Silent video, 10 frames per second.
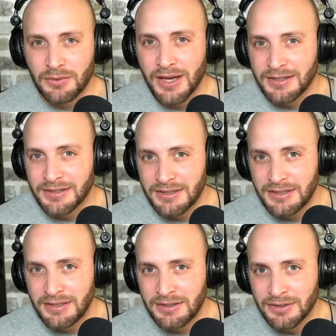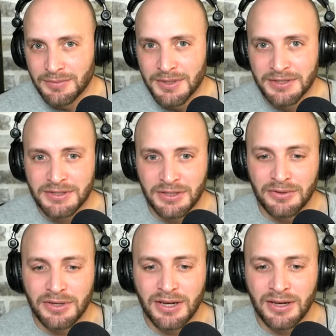OKC or
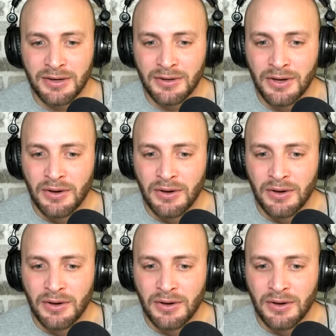Minnesota,